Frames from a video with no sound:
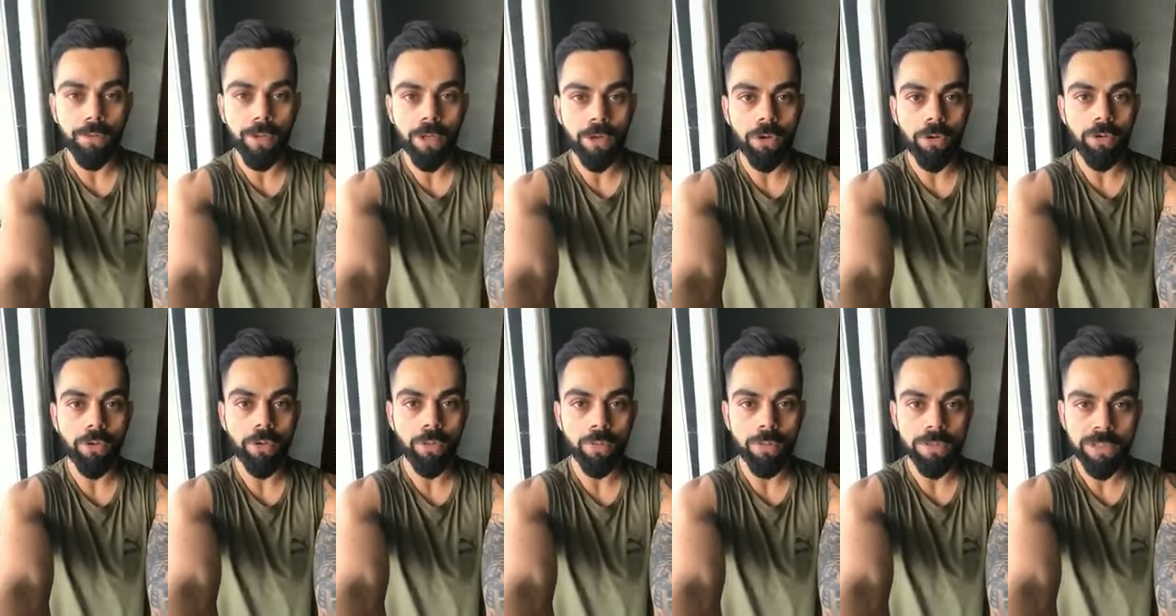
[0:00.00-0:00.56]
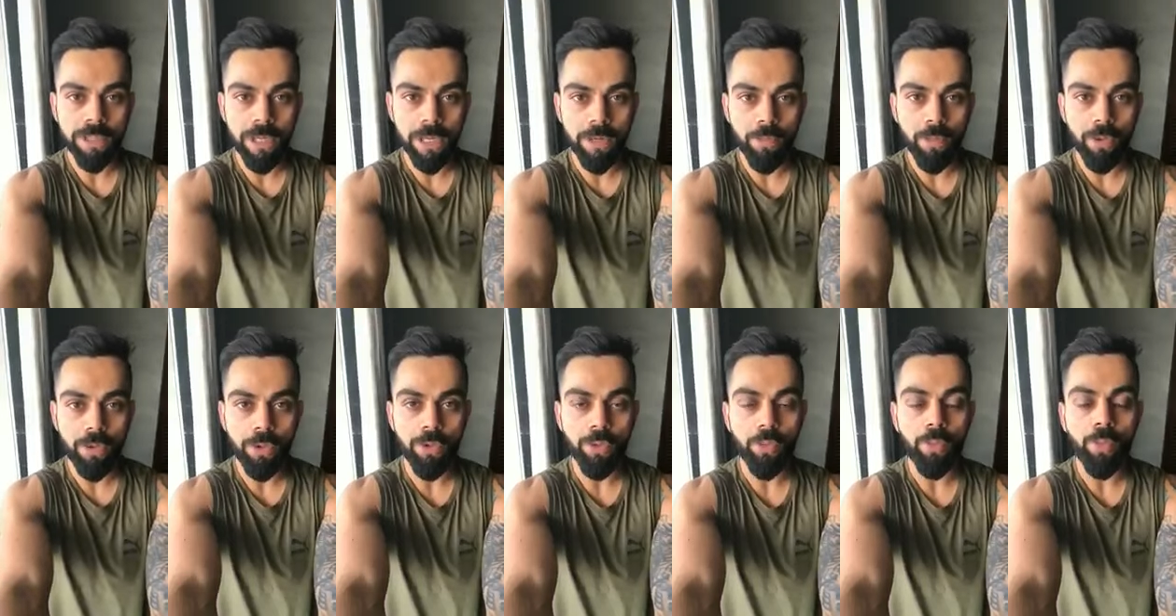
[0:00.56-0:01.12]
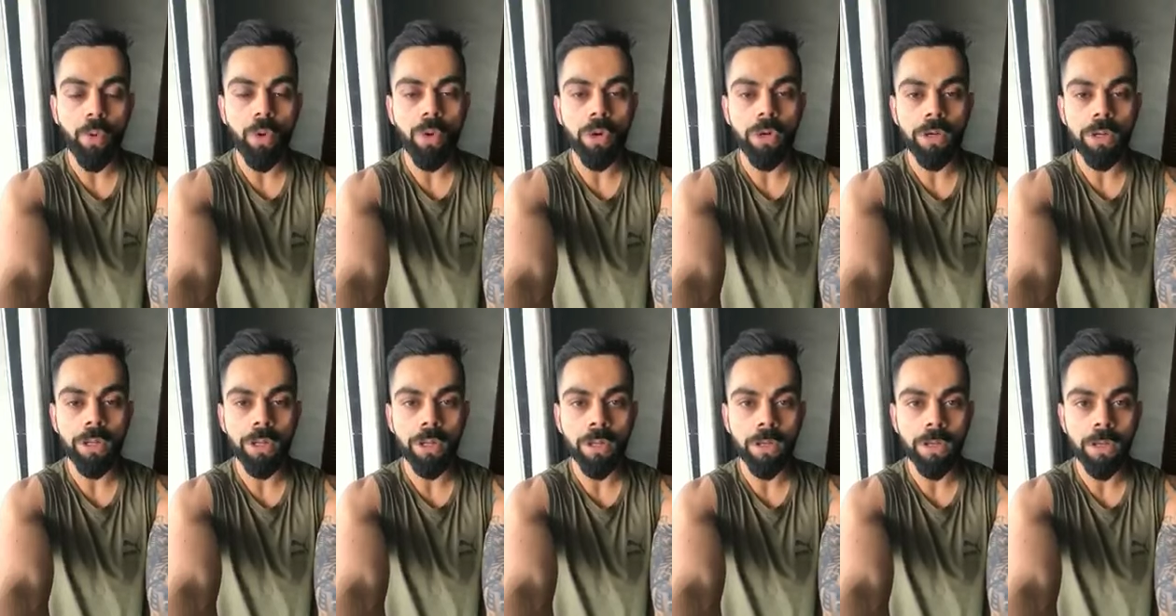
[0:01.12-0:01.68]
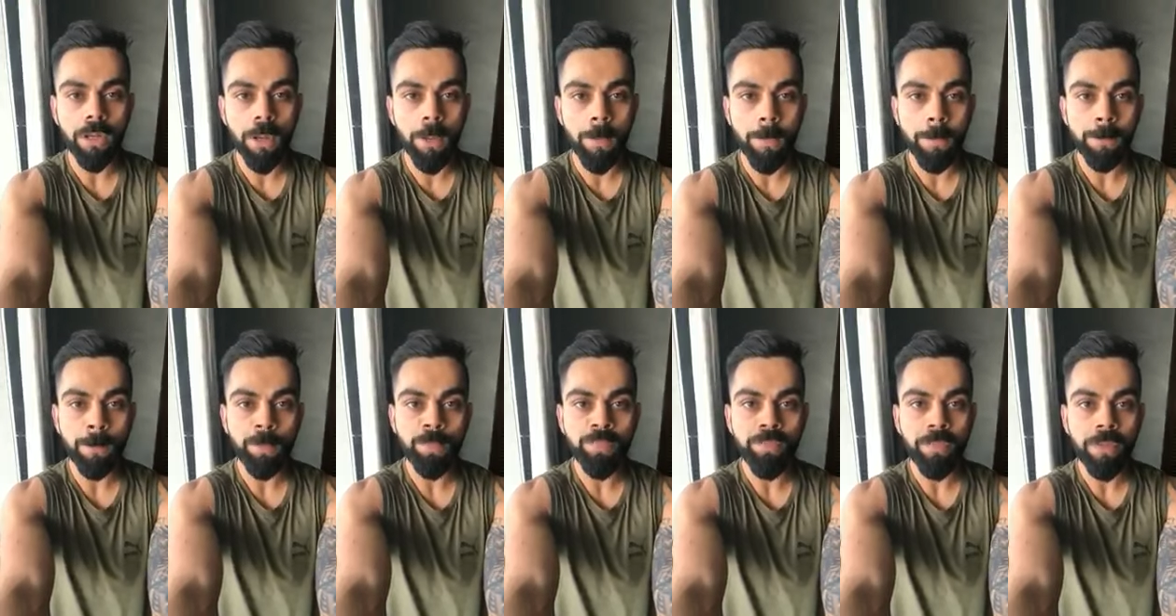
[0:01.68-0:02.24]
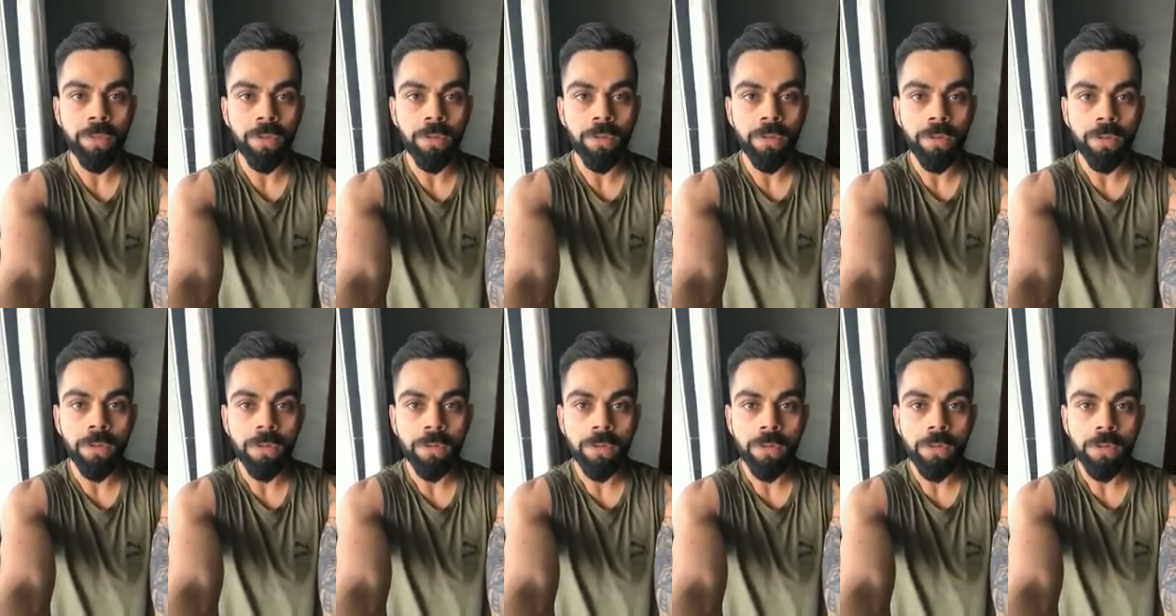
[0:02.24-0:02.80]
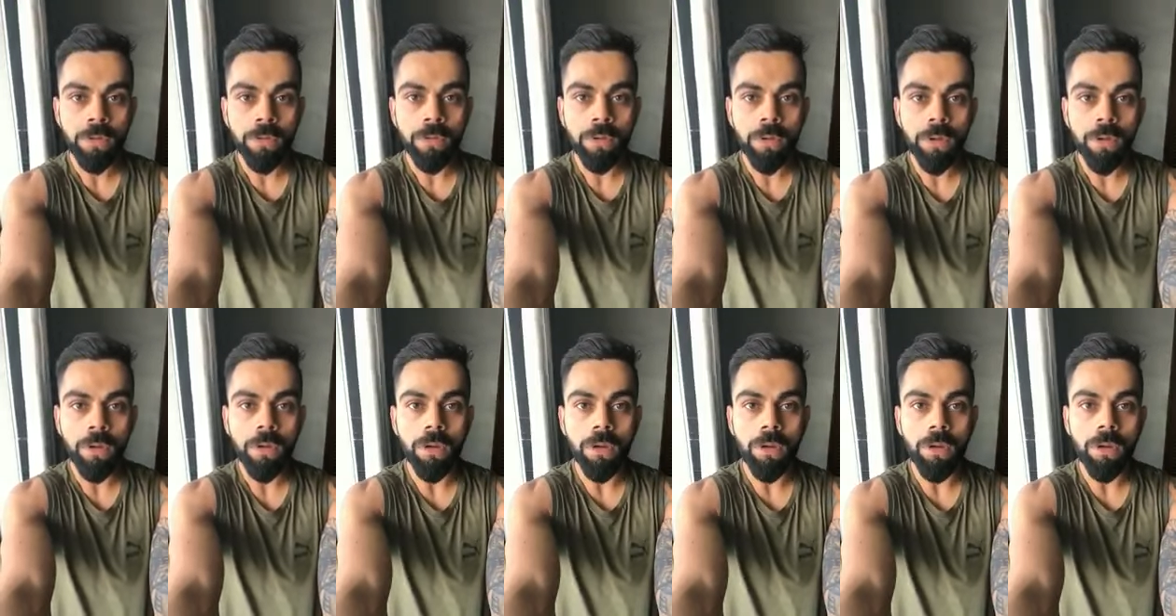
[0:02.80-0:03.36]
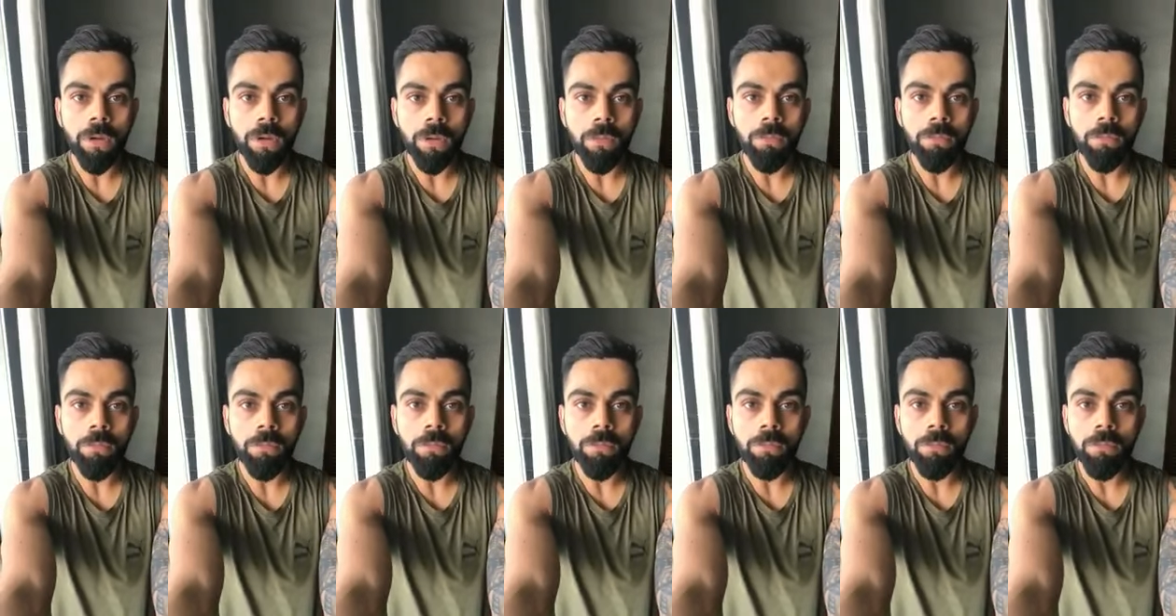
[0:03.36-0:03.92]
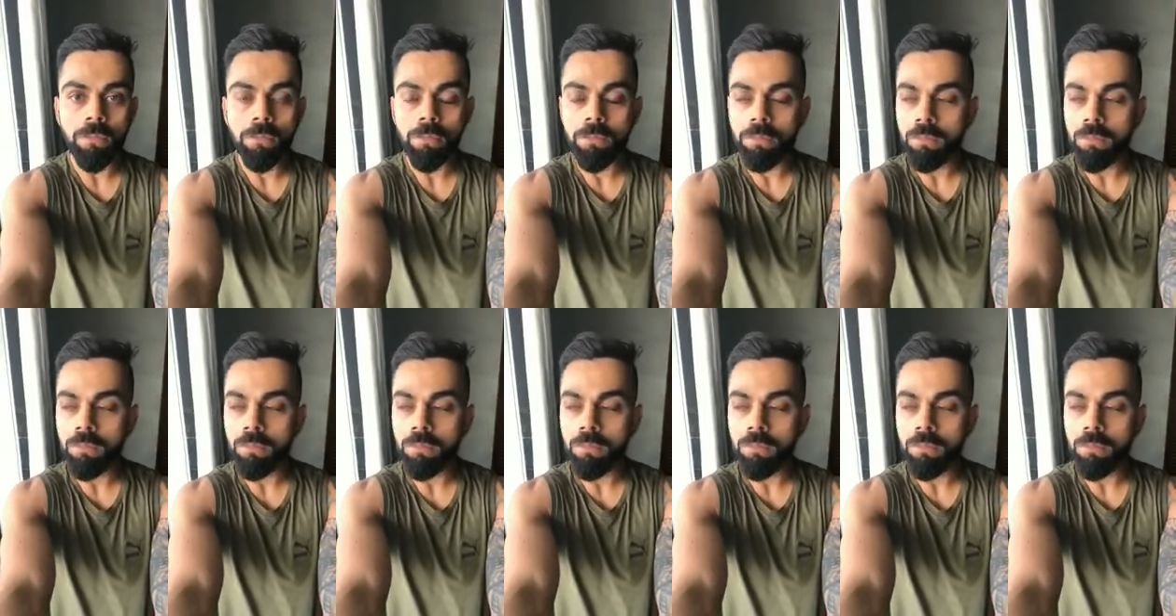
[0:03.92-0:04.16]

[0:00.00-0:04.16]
You cannot always get what you want, and um, um,